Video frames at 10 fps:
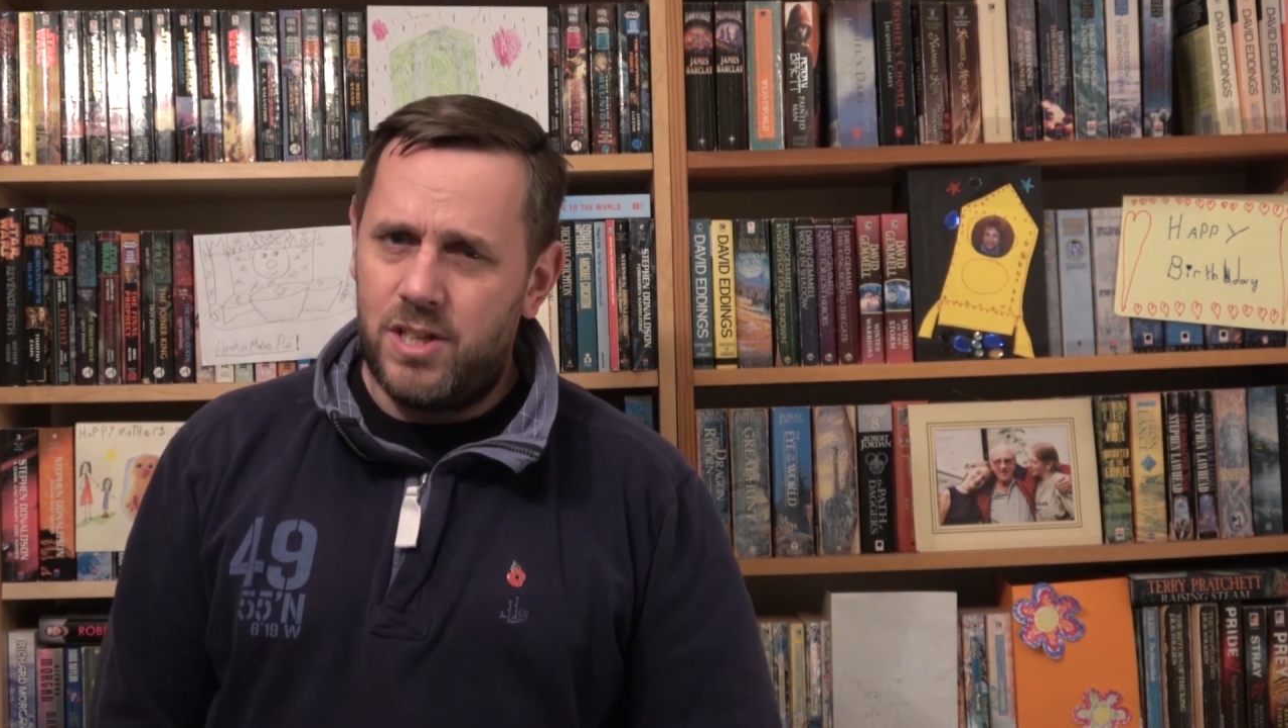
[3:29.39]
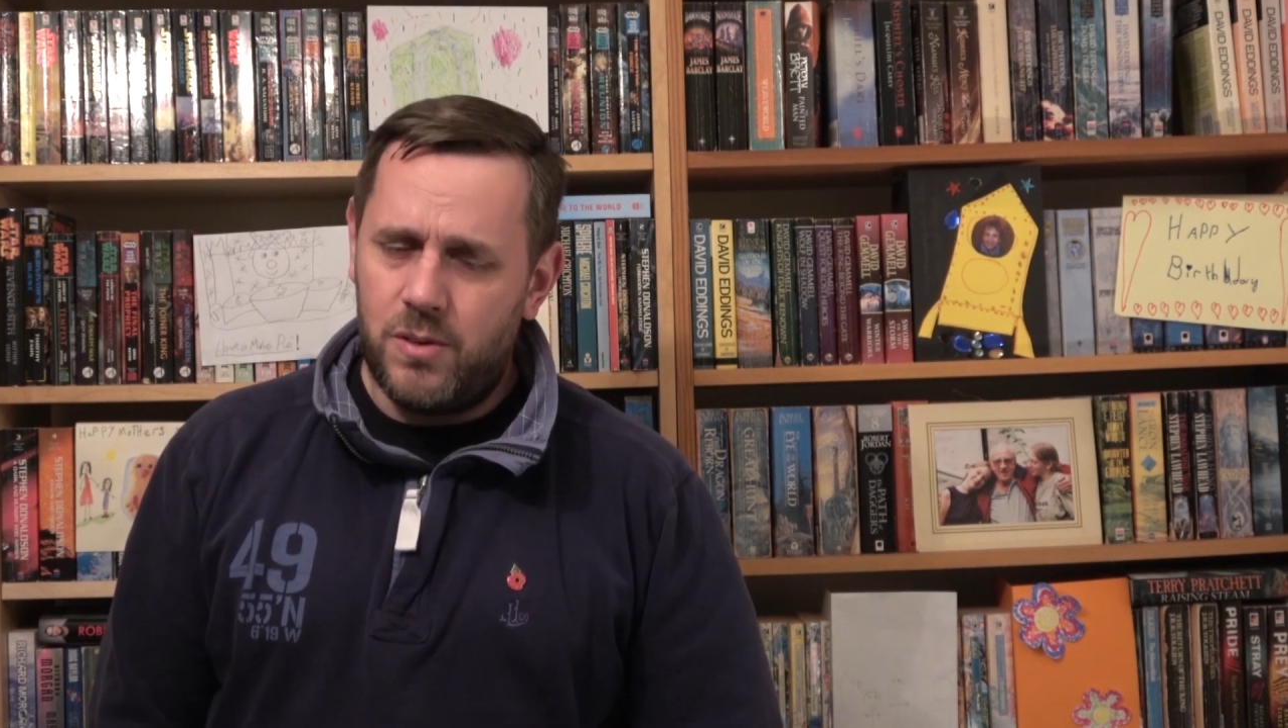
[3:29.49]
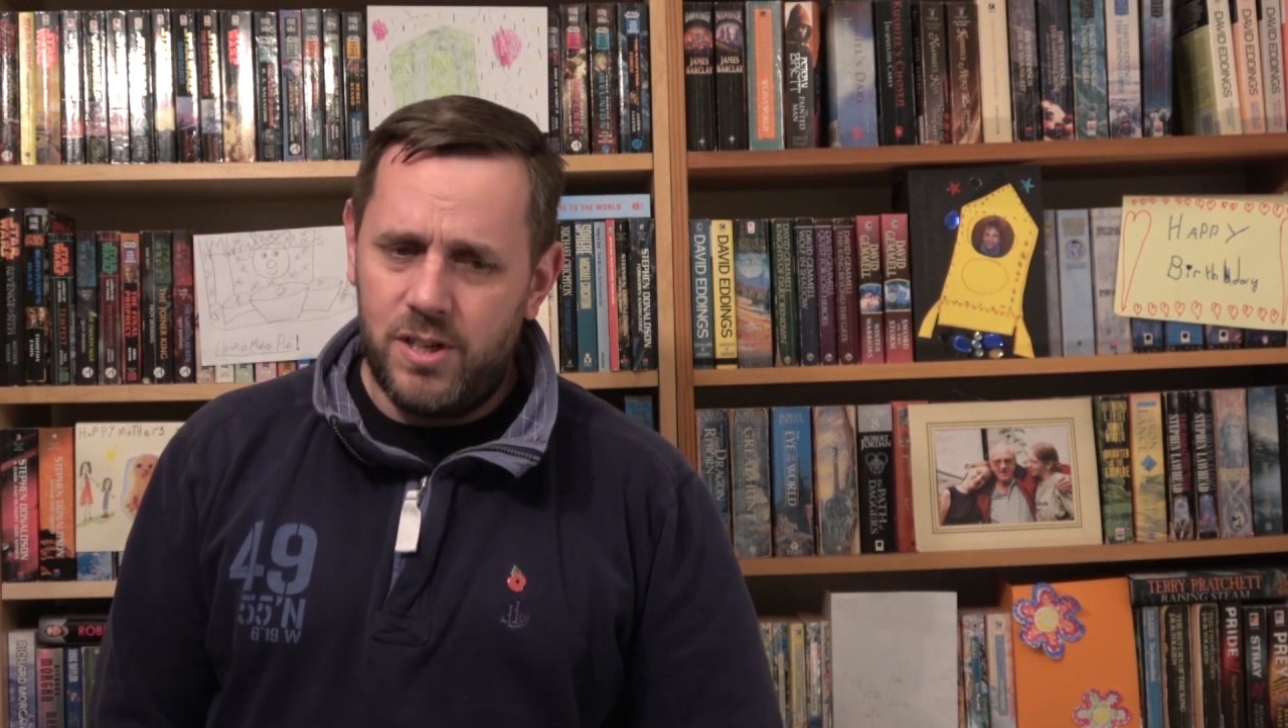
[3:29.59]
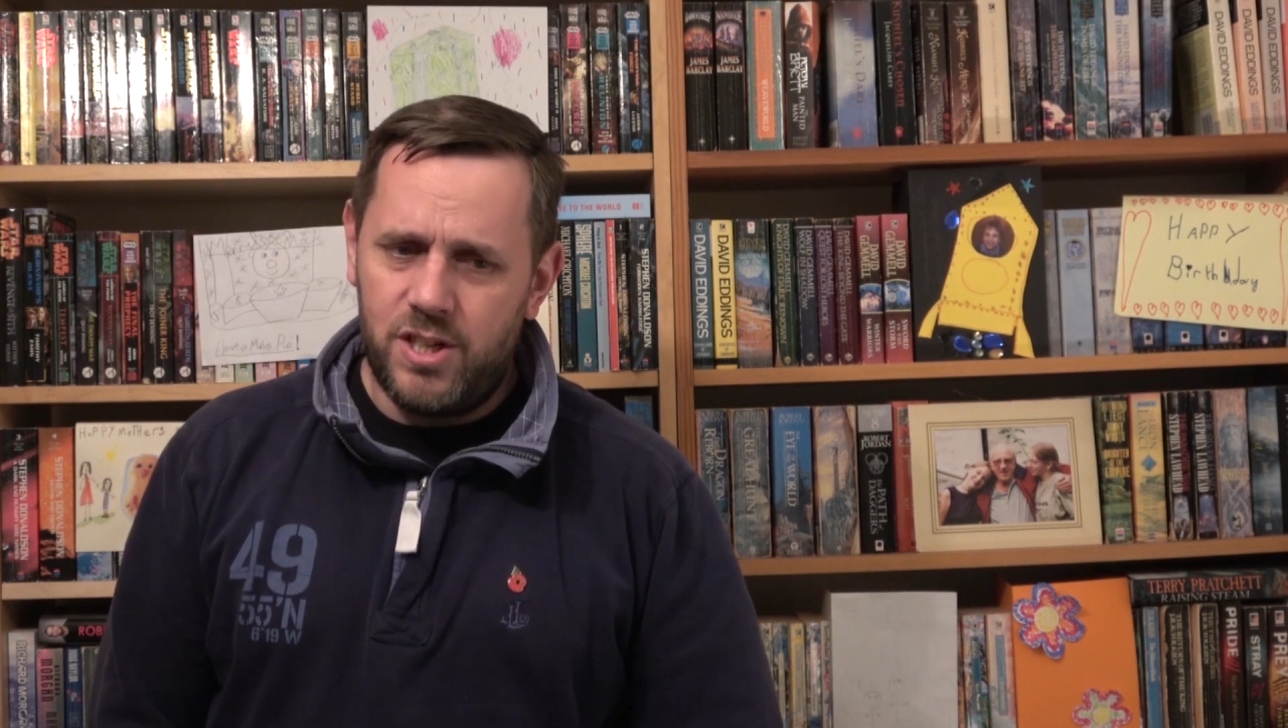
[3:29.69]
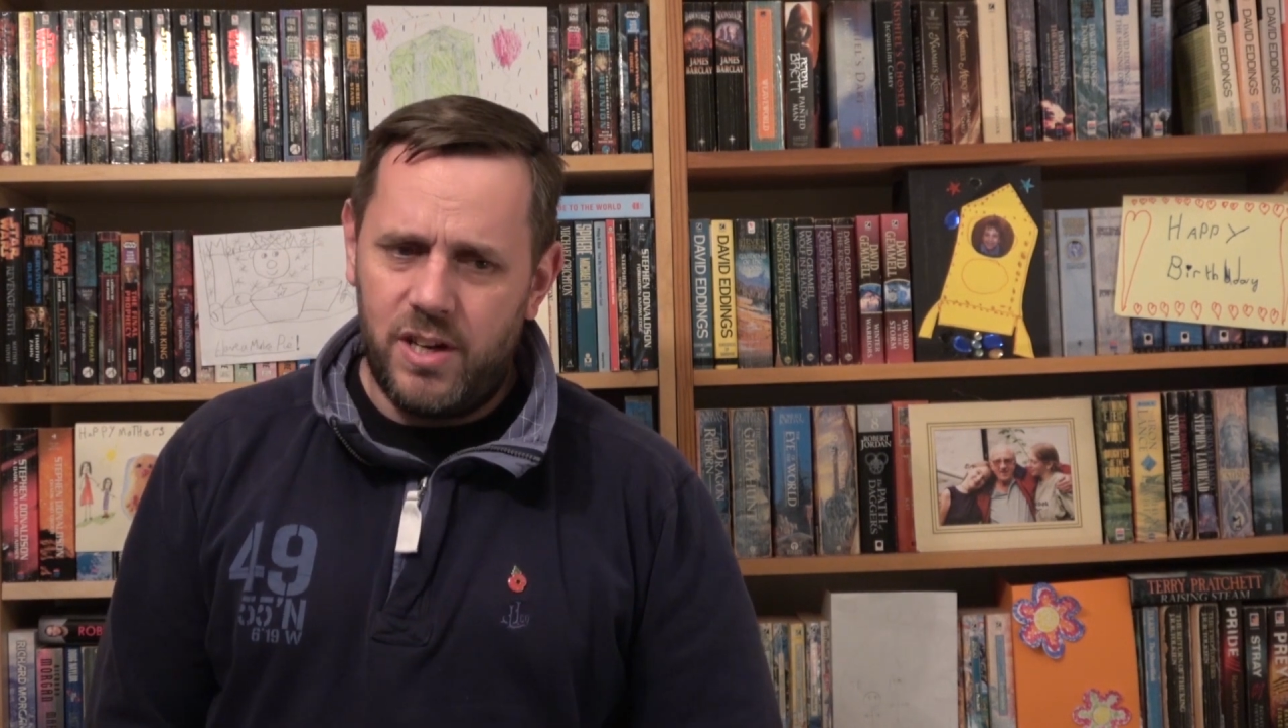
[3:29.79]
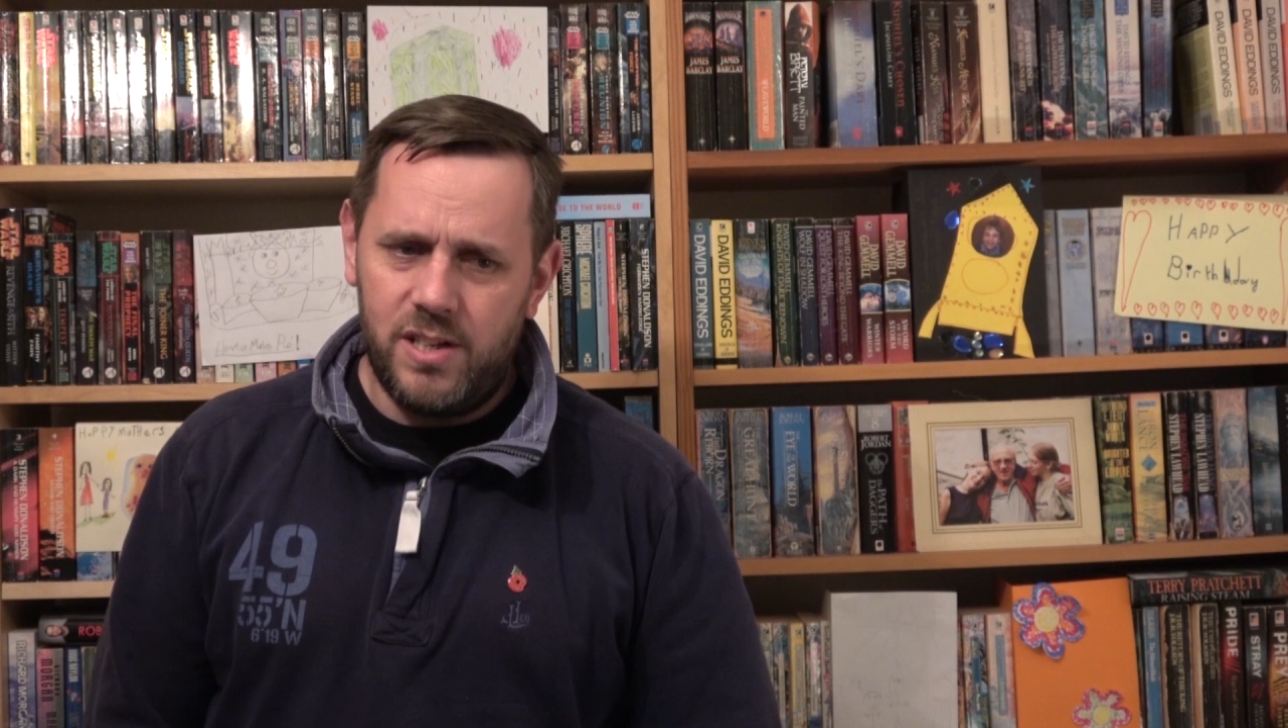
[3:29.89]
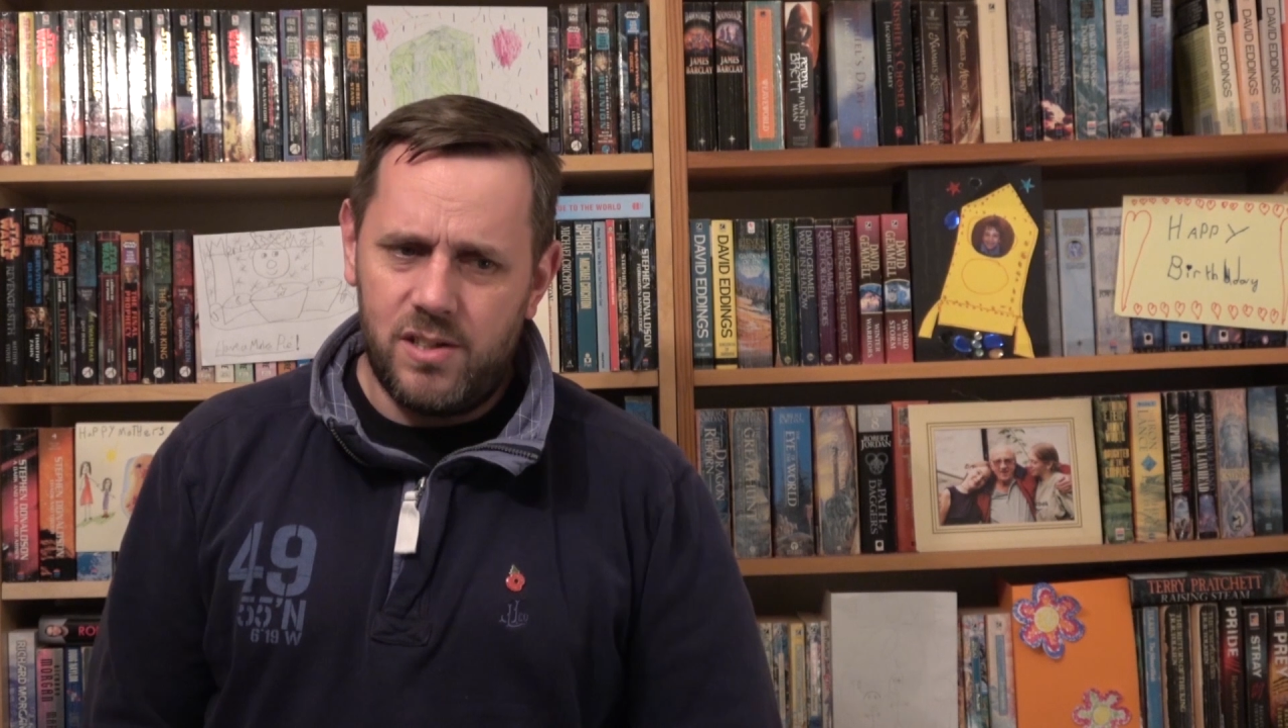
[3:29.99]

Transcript: tissue injury,